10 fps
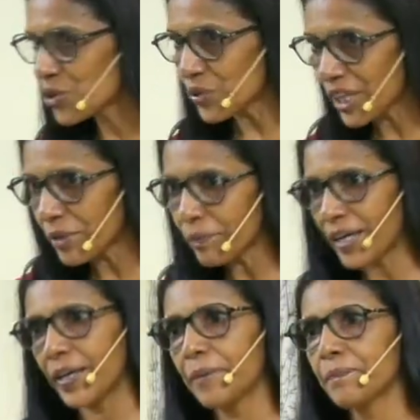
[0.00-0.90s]
to eat
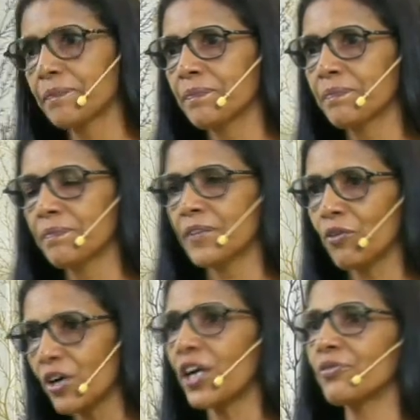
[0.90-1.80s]
me,
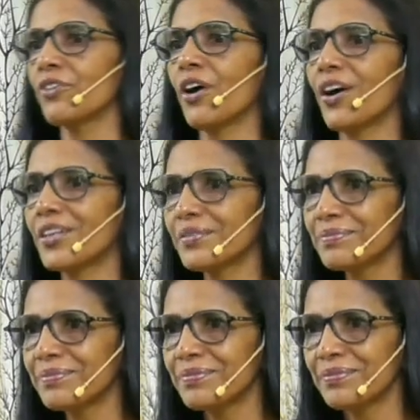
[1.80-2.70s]
the word of God.
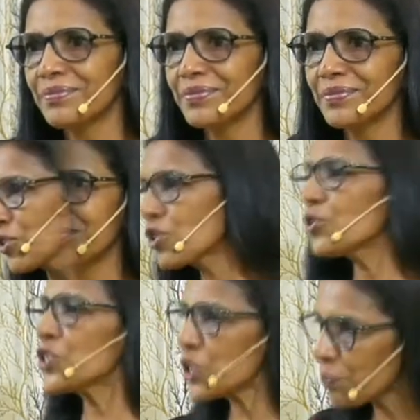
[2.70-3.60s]
So
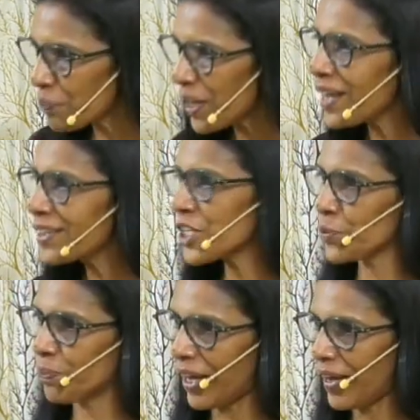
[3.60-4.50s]
you should pray this
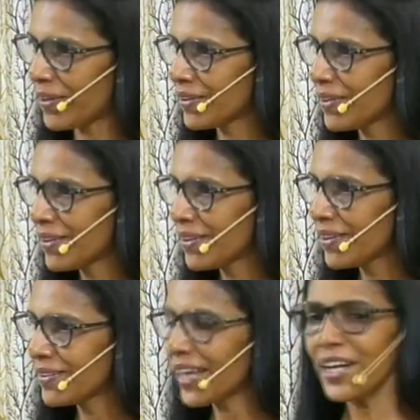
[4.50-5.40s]
prayer.
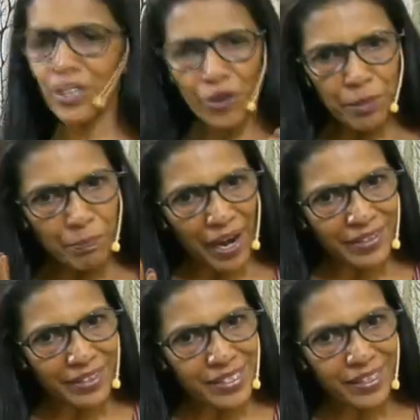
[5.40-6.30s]
Then you are
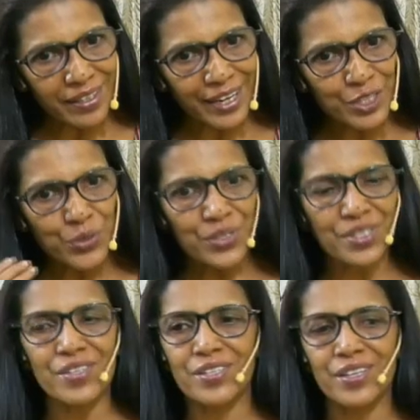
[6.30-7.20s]
practicing
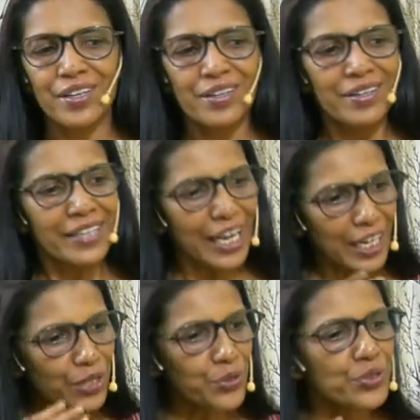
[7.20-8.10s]
righteousness.
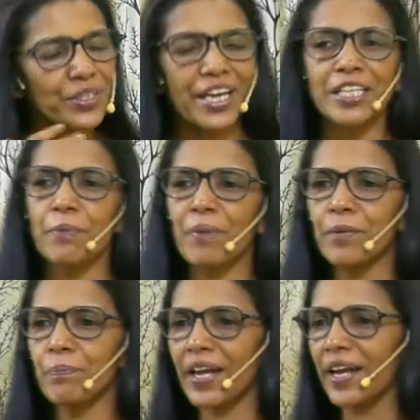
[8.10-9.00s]
Daily you should get up
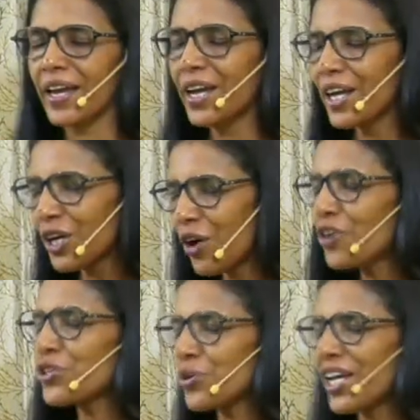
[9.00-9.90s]
and pray,
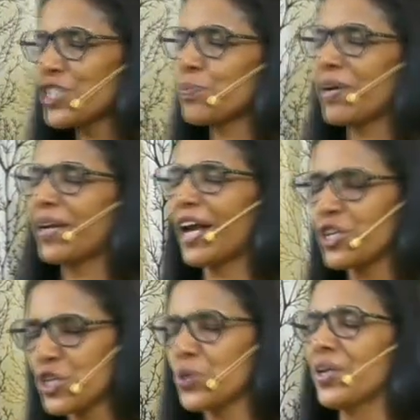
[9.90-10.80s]
Lord, today's bread I
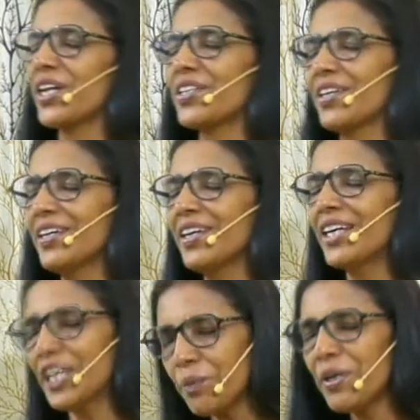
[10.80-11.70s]
should eat.
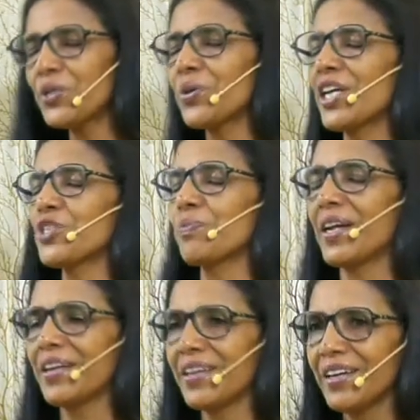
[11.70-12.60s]
Give me today's
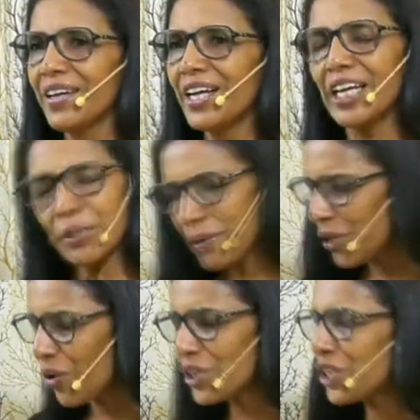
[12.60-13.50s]
bread. Lead me
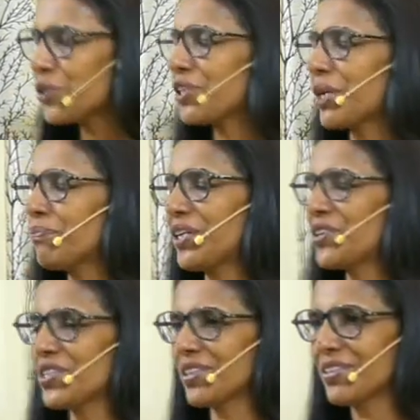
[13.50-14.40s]
not into
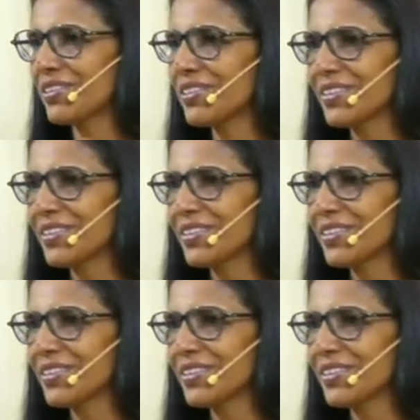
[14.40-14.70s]
temptation.